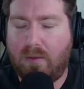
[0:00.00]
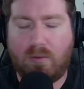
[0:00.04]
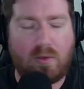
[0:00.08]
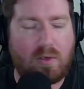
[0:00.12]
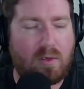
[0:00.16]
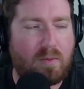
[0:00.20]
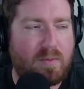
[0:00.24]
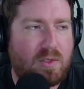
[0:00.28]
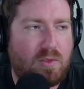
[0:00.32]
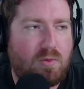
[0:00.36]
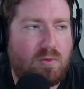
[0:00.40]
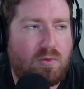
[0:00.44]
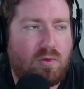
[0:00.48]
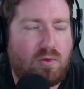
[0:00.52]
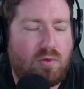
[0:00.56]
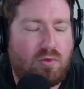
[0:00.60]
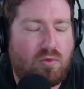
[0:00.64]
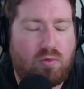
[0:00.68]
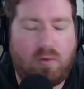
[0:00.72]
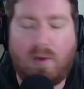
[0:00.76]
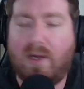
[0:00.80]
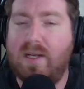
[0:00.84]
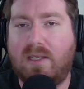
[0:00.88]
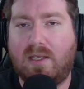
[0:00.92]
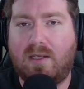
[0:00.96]
We're going to be doing
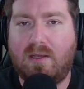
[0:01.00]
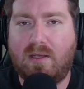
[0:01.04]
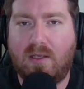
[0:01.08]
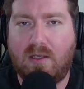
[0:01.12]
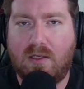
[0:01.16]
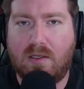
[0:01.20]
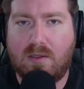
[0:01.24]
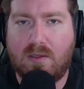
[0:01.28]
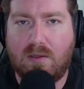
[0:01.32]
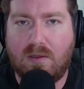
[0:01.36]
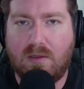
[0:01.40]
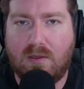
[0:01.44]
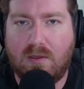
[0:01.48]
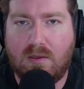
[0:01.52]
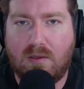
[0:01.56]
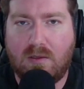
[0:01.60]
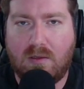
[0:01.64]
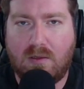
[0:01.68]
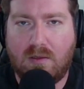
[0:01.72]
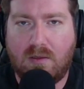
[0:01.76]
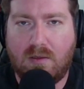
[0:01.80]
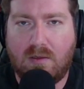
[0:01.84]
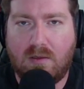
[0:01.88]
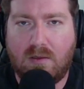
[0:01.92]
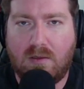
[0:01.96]
crazy things.
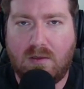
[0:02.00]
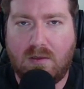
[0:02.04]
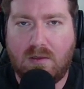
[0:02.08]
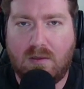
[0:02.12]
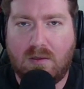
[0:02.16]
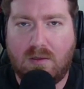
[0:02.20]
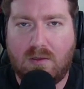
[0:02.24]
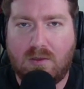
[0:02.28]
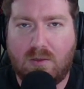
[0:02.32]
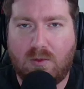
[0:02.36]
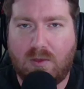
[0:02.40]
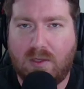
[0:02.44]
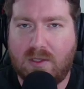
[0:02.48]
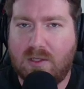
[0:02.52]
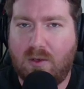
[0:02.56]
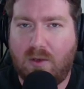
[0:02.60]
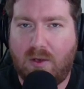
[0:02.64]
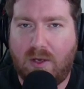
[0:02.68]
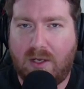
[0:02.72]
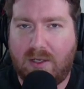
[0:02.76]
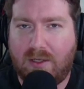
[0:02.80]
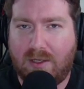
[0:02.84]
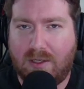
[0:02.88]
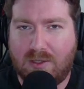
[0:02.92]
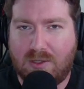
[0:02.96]
So let's go
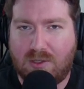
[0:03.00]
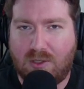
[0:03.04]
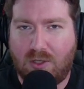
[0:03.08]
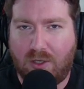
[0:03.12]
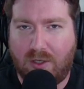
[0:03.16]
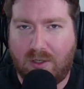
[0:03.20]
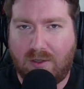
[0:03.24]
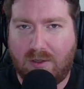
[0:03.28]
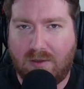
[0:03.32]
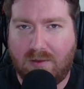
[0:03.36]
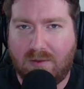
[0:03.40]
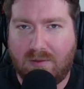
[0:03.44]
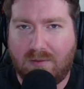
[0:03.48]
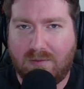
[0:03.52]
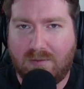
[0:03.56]
ahead and get started.